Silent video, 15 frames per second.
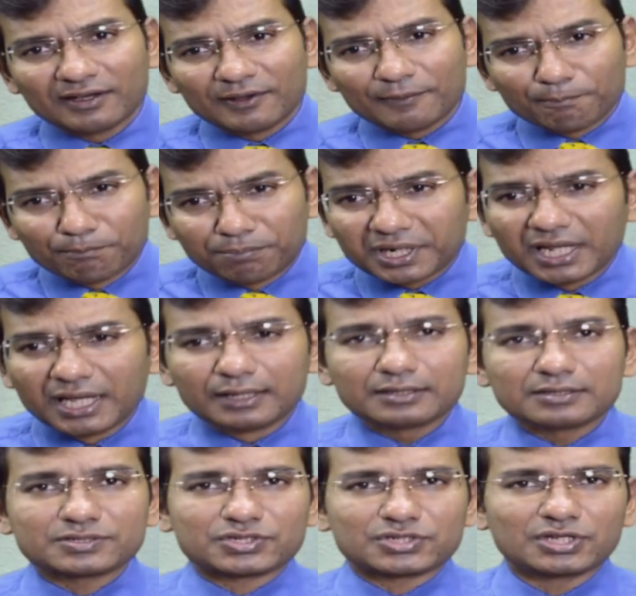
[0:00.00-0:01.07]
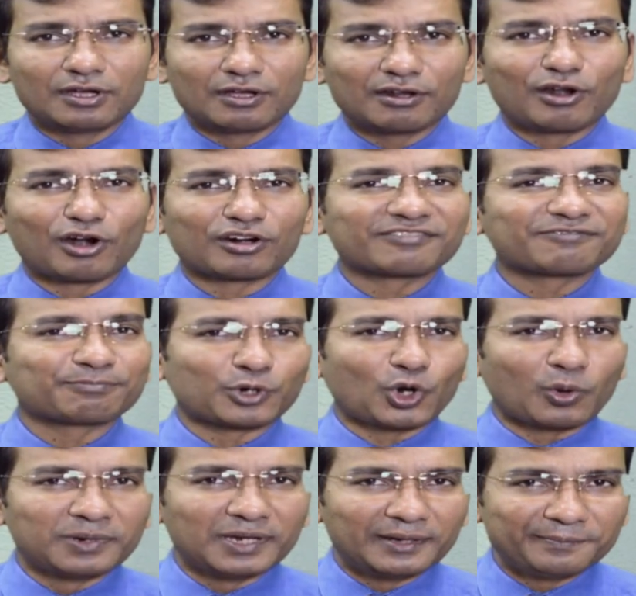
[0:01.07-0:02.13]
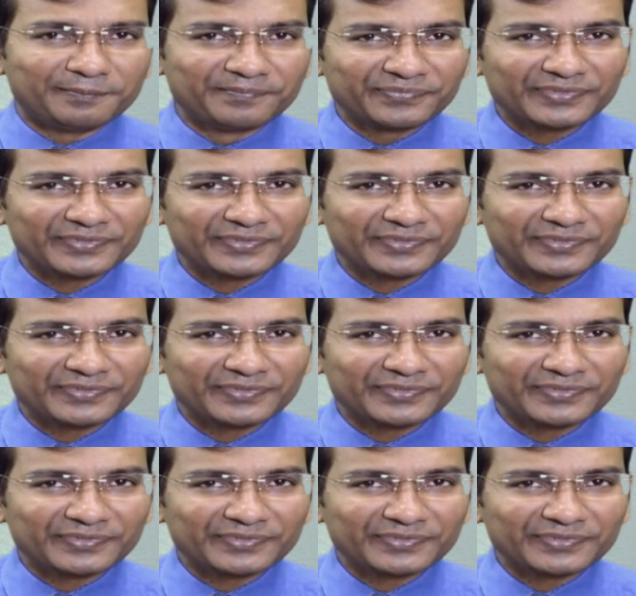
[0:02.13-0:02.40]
brings a lot of problem,